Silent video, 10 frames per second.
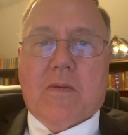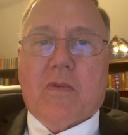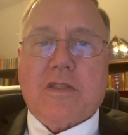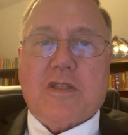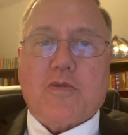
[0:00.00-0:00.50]

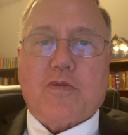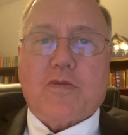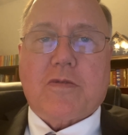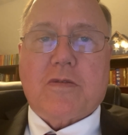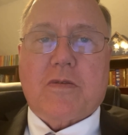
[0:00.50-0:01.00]
which
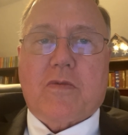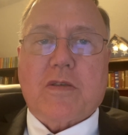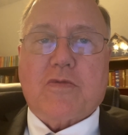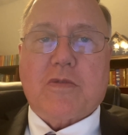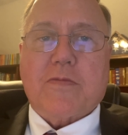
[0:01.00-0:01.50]

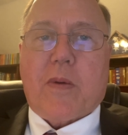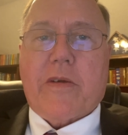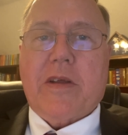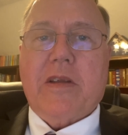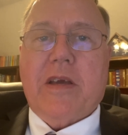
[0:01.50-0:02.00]
was
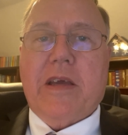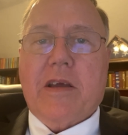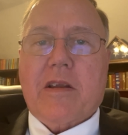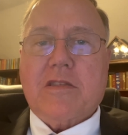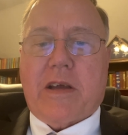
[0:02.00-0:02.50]
brought into
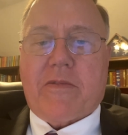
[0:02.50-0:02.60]
English